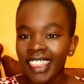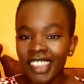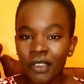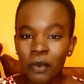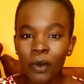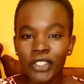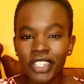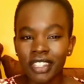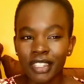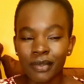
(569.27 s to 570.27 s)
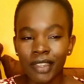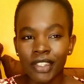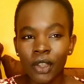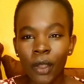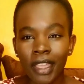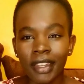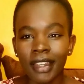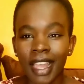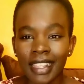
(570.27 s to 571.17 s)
thank you for watching this video, and